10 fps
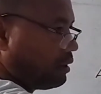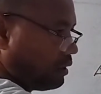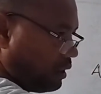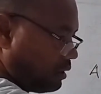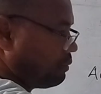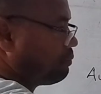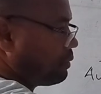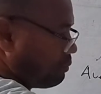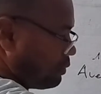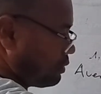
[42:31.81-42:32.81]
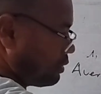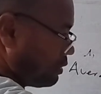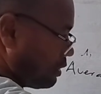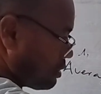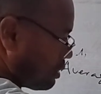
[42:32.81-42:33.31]
relative
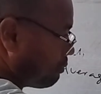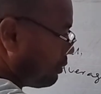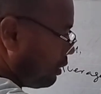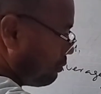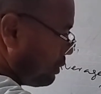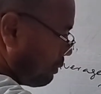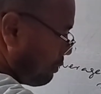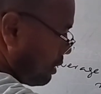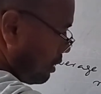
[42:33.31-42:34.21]
proportion, the sum of them,